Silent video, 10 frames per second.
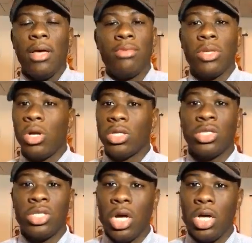It was going to
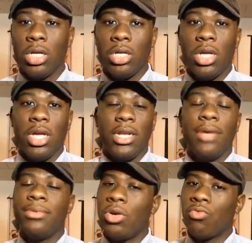suck. It
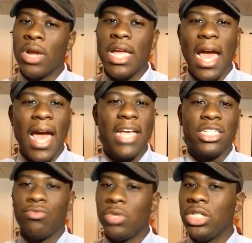was going to
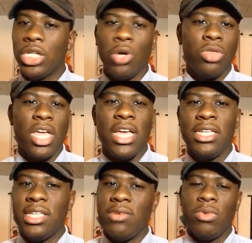rehash and reshow things that